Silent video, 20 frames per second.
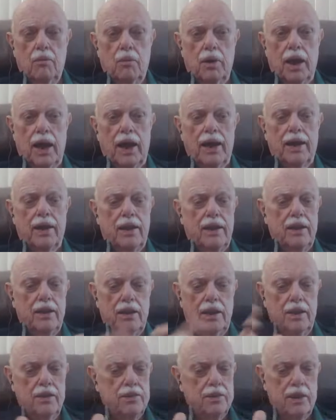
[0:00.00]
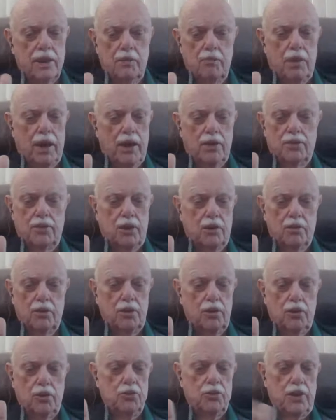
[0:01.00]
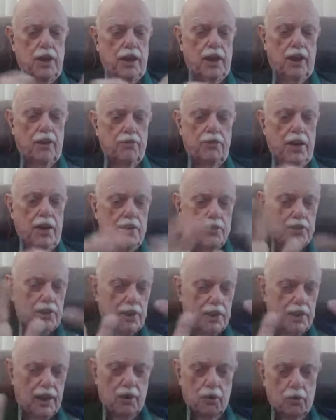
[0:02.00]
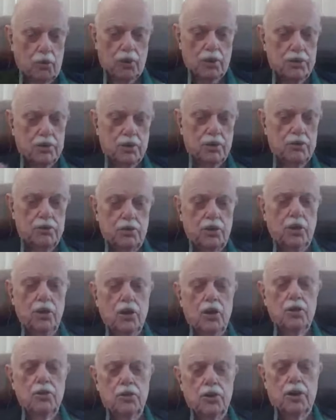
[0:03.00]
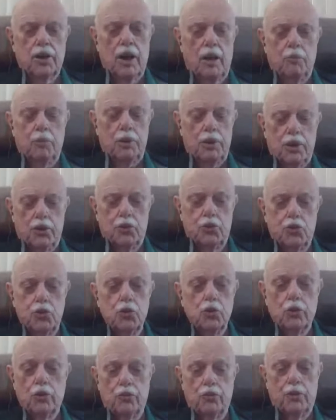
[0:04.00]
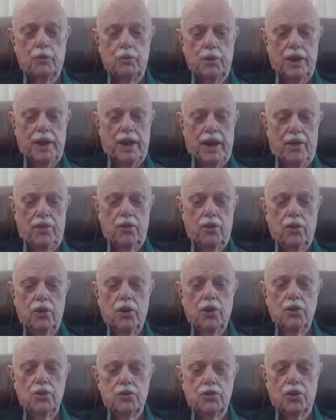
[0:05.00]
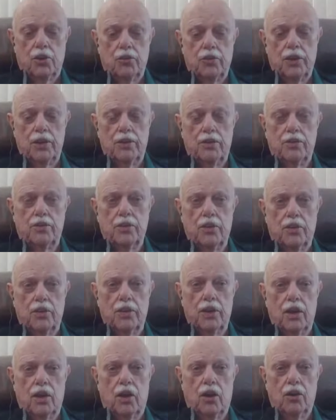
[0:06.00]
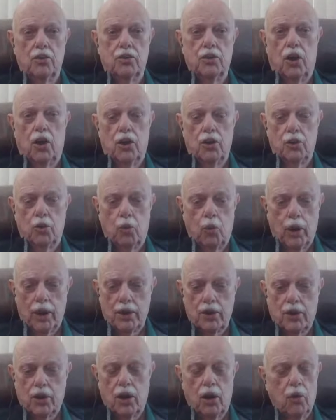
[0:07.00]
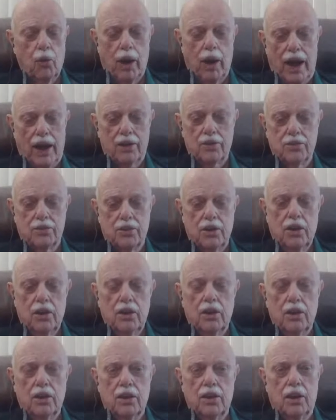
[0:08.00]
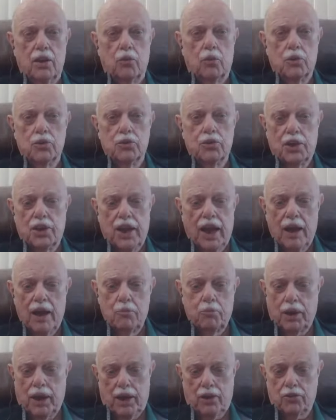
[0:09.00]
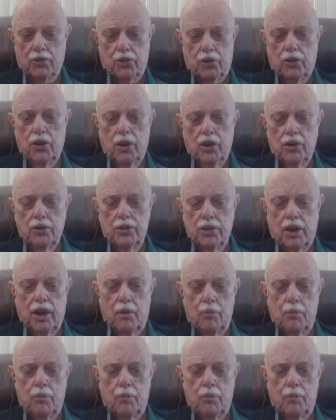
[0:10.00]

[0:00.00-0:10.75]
But I can easily imagine using a phasing network to couple the two of them together so that onto one coax, in other words, a diplexer, to